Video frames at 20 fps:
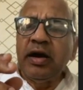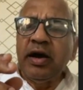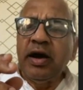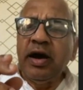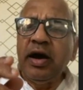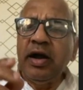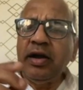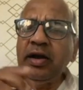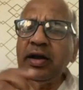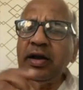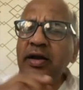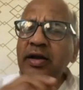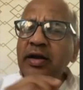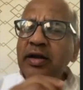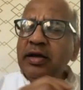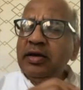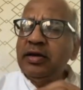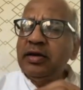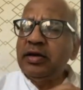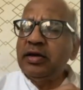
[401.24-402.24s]

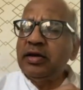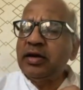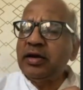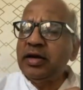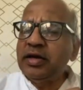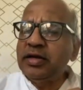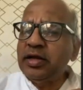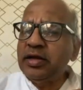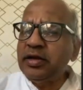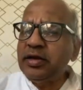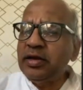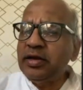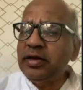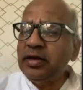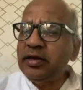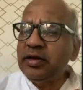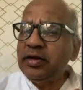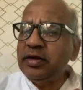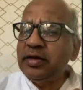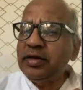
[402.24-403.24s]
unwritten,
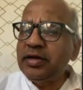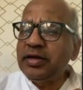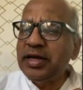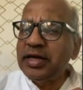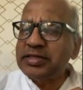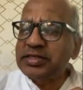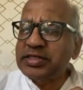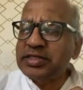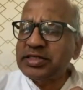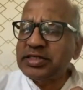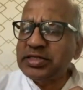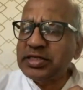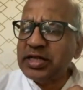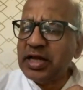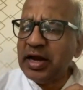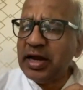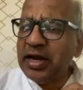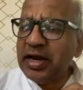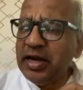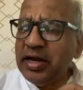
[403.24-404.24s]

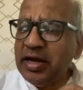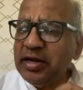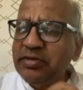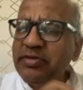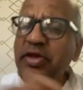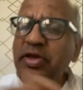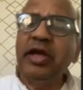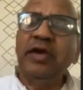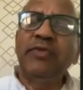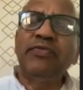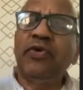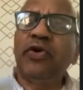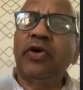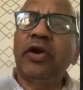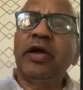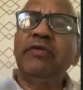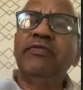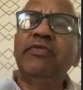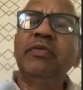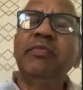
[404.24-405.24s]
destined thing for
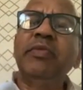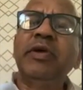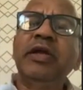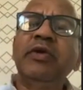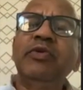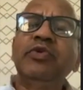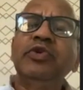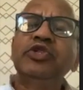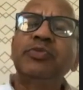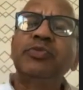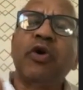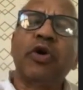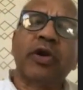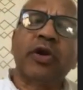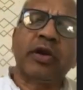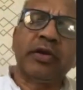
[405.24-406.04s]
everybody who is born.